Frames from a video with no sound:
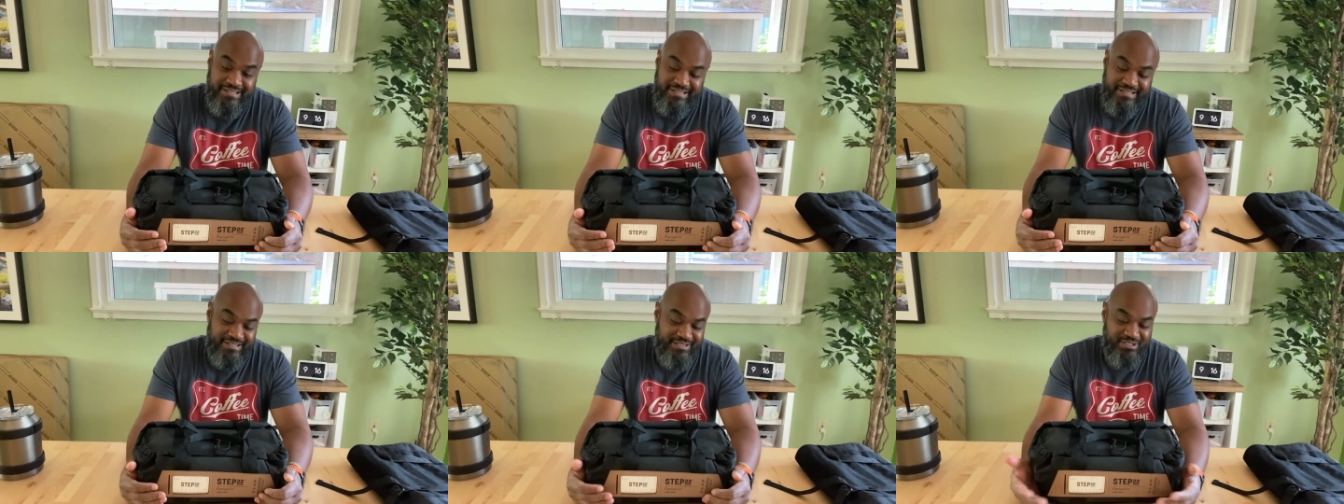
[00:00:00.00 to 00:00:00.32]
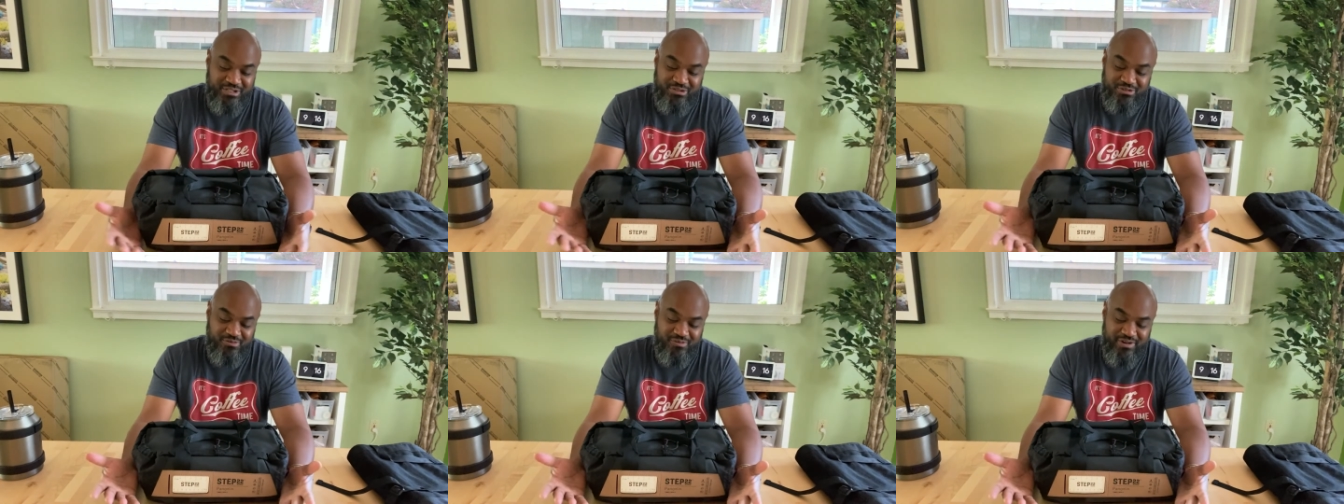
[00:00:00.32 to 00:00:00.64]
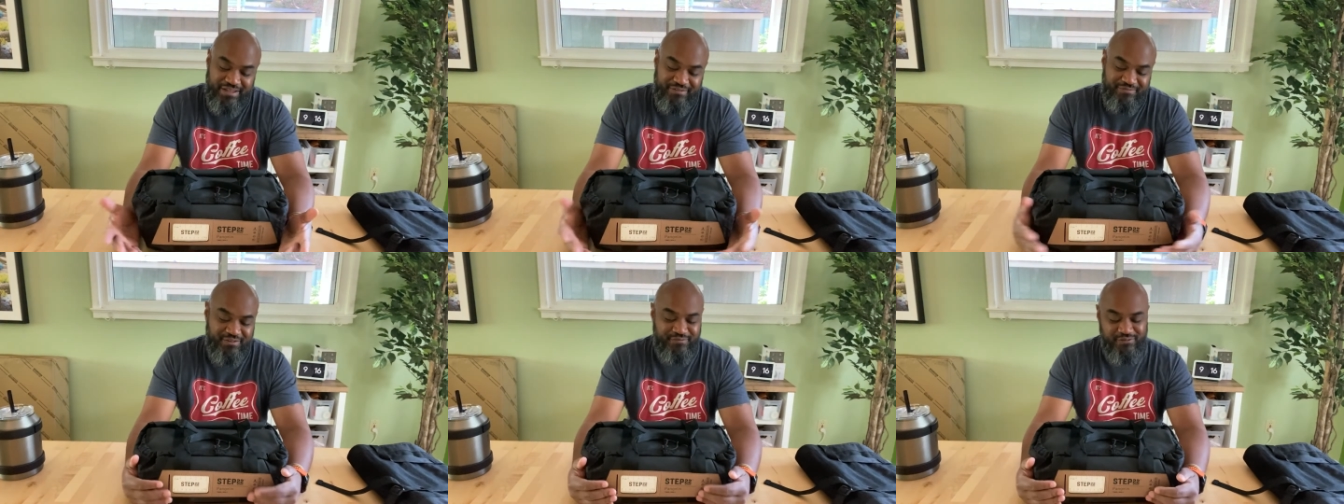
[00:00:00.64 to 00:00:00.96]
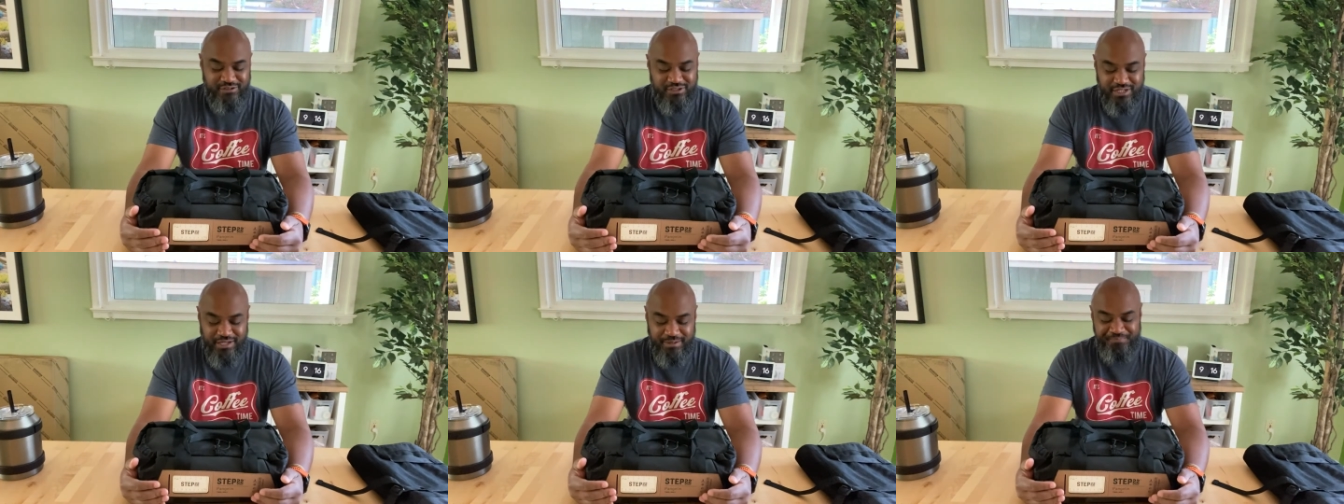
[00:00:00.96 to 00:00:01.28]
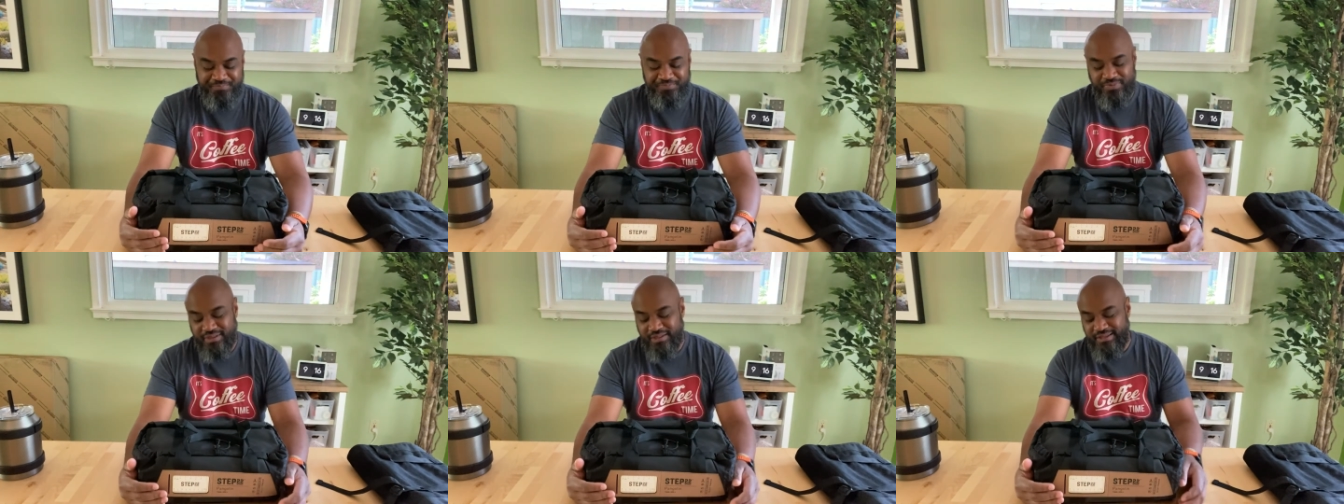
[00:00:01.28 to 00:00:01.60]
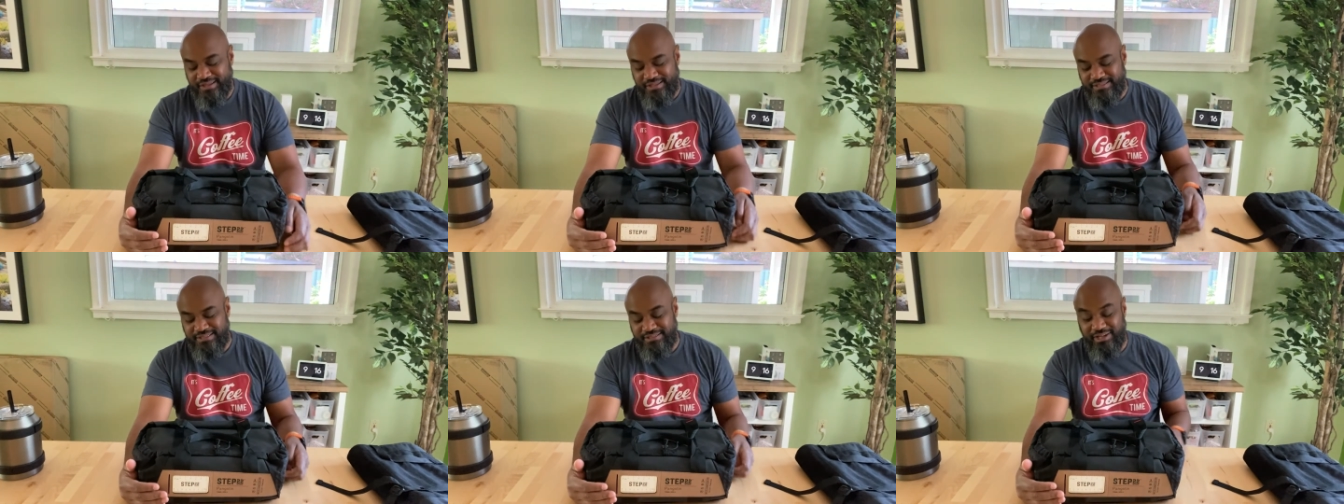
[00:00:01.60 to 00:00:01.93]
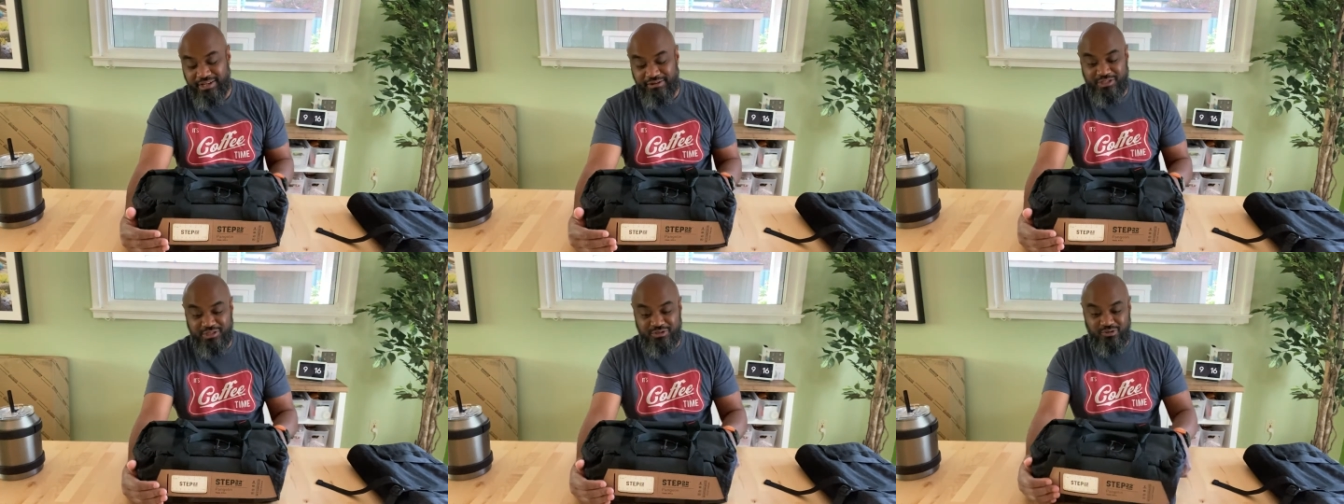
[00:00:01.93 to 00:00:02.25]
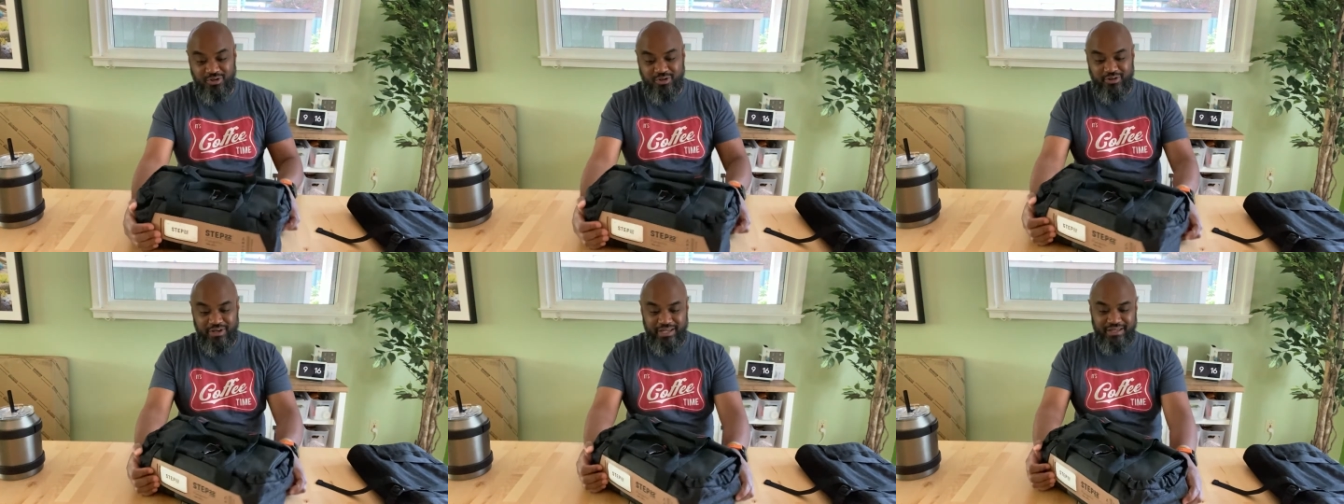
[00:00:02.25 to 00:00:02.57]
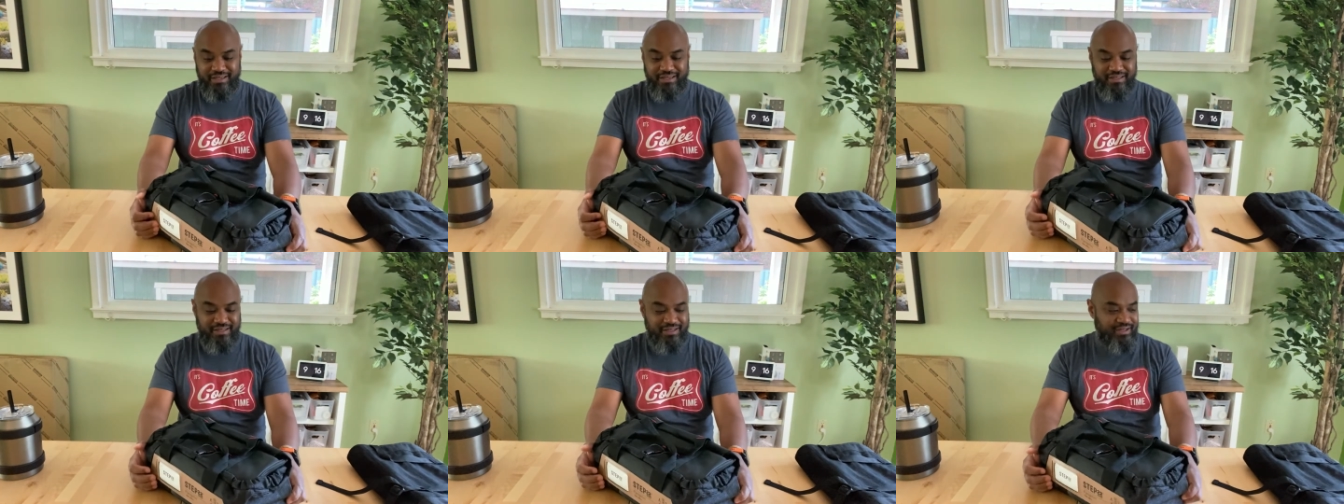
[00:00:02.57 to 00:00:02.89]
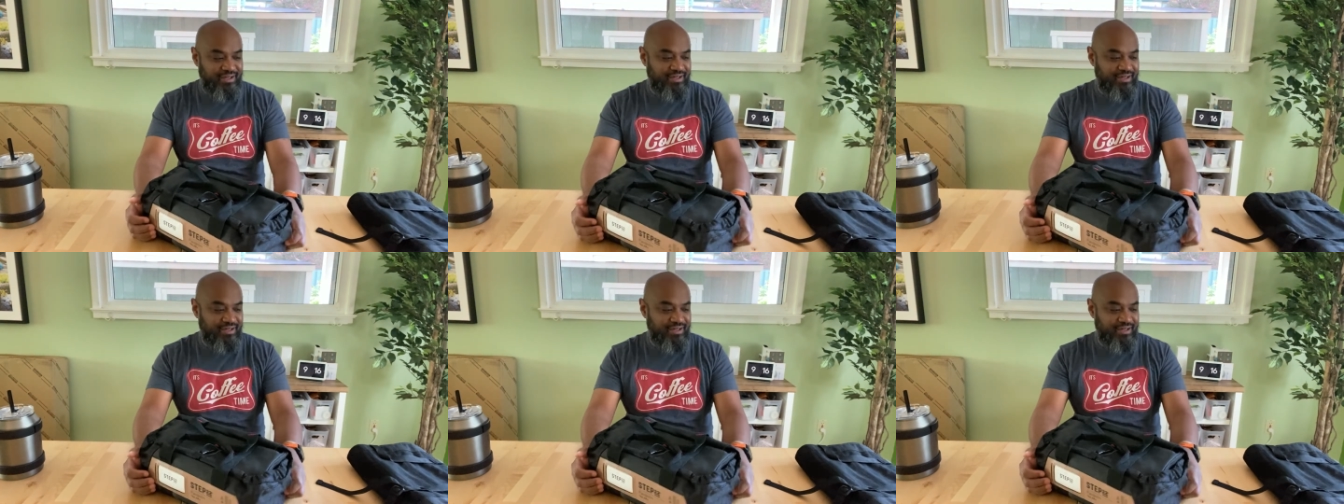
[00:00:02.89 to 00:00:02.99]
and do it right the first time. So anyways, real quick,